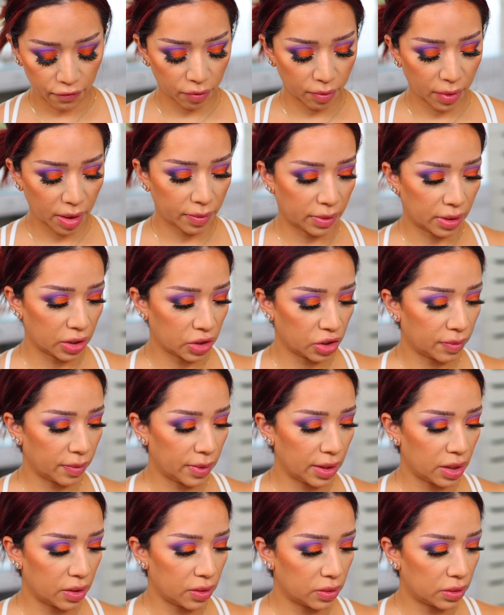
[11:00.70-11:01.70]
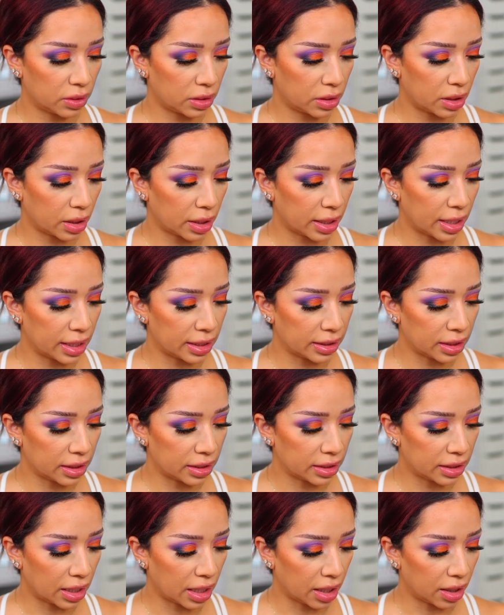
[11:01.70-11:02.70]
for my blush, I'm going to use Kiss
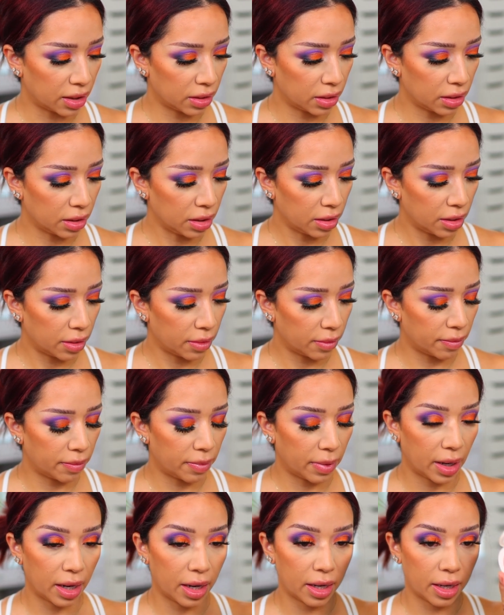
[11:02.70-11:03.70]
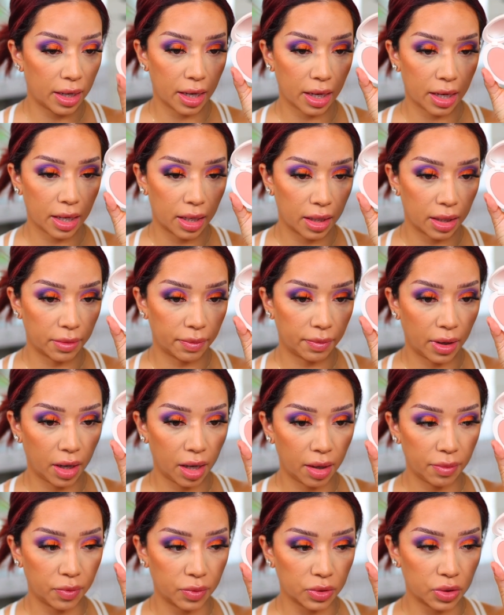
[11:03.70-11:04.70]
n Tell by
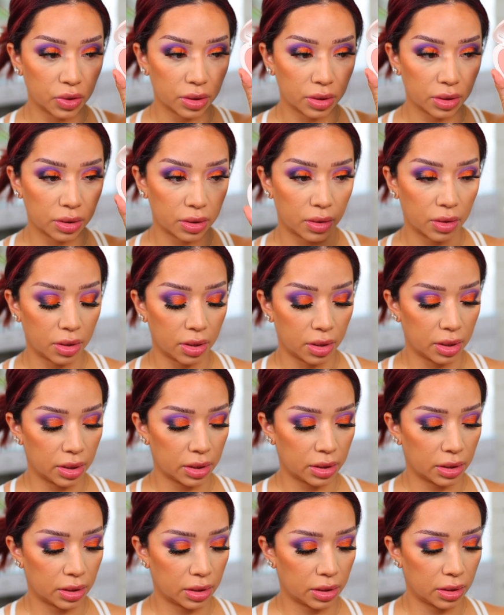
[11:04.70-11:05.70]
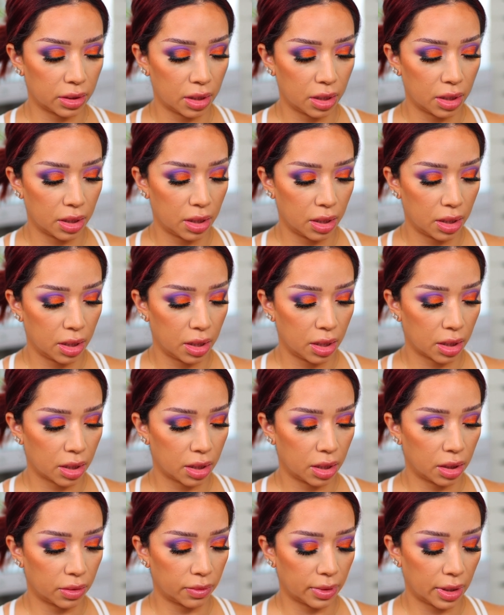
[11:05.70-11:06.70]
Colourpop, which is this
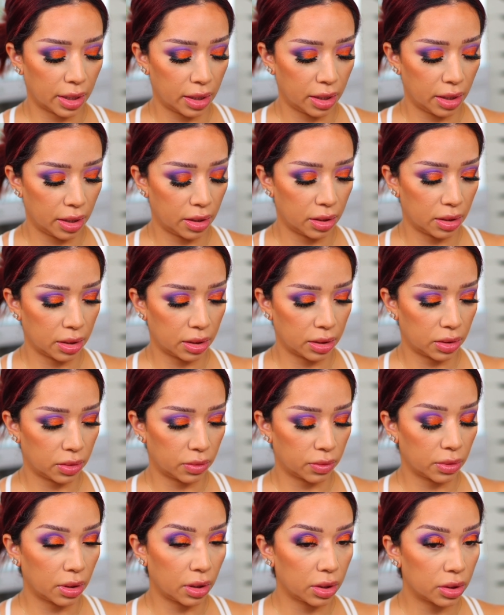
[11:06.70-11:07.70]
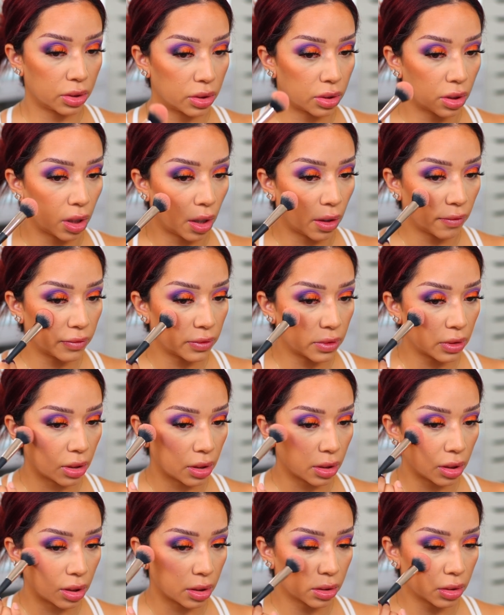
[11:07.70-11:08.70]
color right here. It's really soft, and
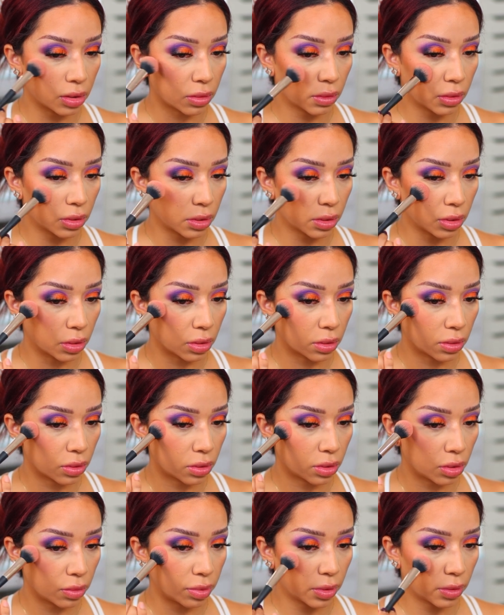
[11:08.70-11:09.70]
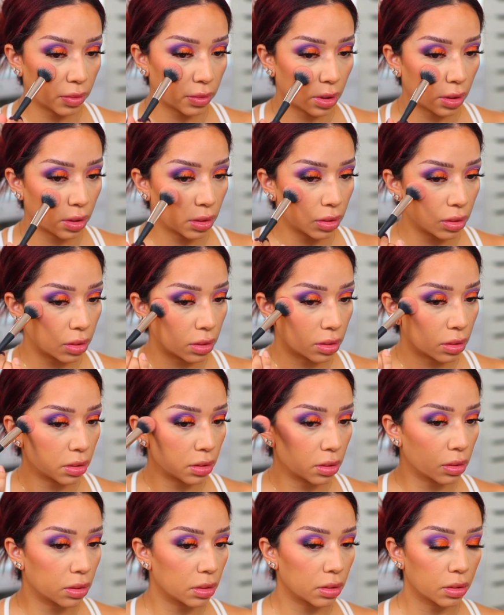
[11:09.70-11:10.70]
I think it's going to go super well
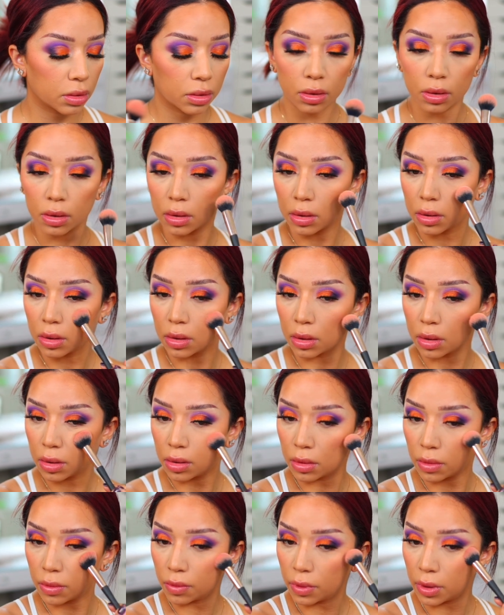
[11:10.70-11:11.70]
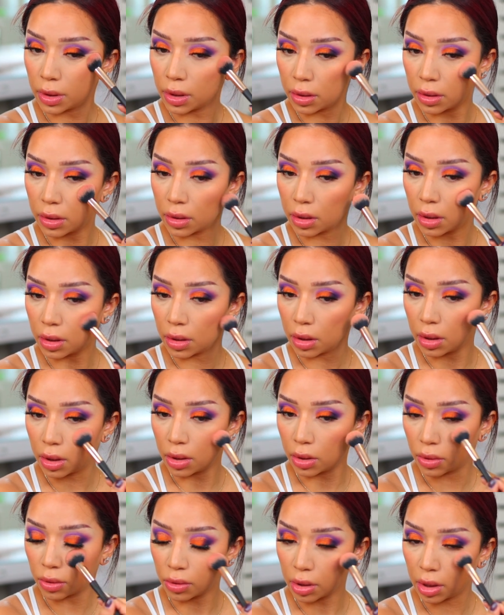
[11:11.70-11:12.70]
with the
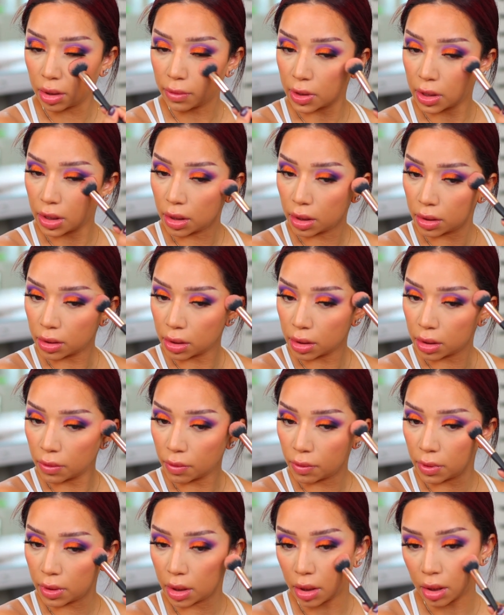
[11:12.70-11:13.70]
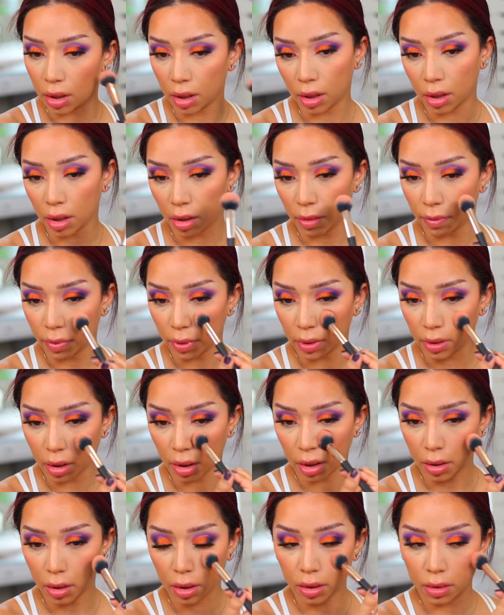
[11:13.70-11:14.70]
cream color that we
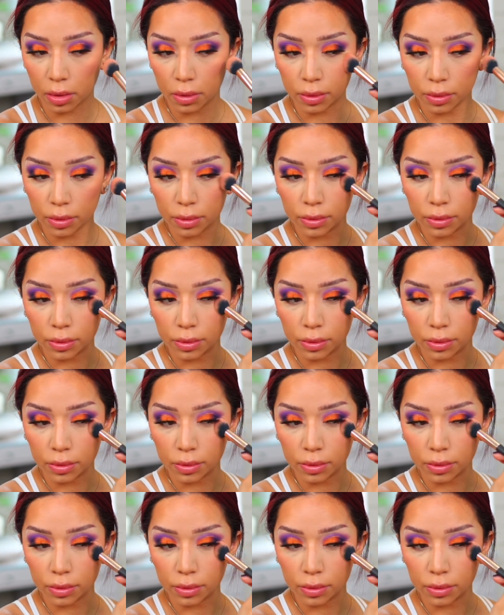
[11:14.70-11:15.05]
applied.